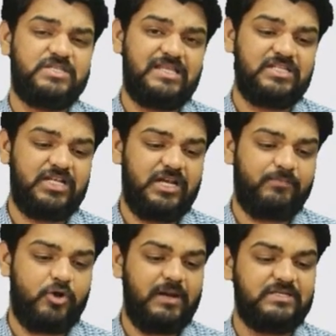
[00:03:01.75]
engineering
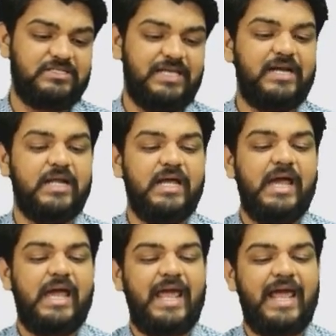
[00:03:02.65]
problem is that
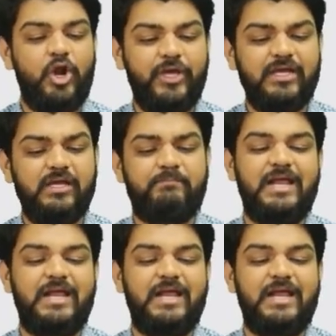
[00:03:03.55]
alloying